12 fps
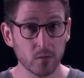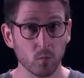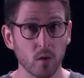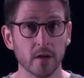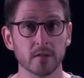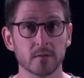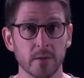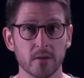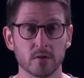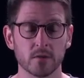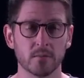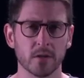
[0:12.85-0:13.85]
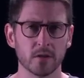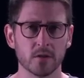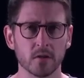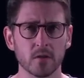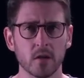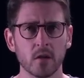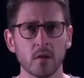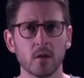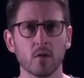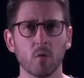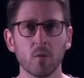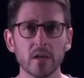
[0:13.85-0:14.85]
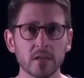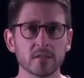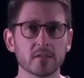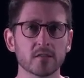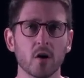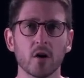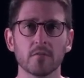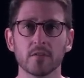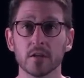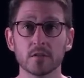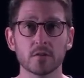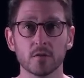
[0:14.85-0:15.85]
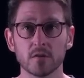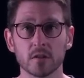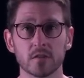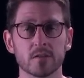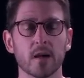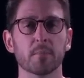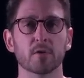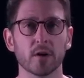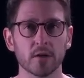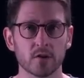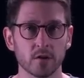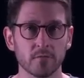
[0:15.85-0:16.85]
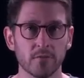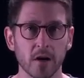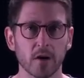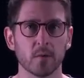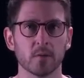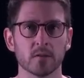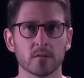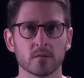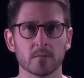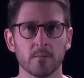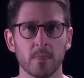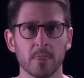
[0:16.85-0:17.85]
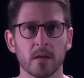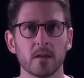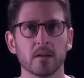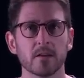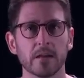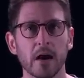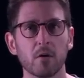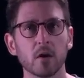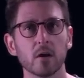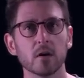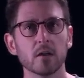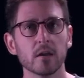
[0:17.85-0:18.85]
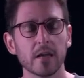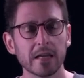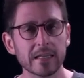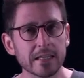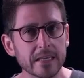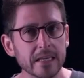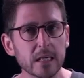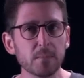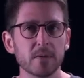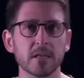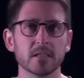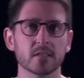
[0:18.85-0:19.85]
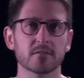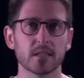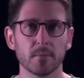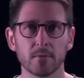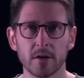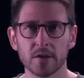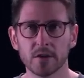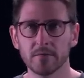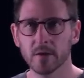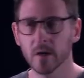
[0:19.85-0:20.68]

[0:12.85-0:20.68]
in one spatial dimension, we can solve this using separation of variables. Now, a key piece of separation of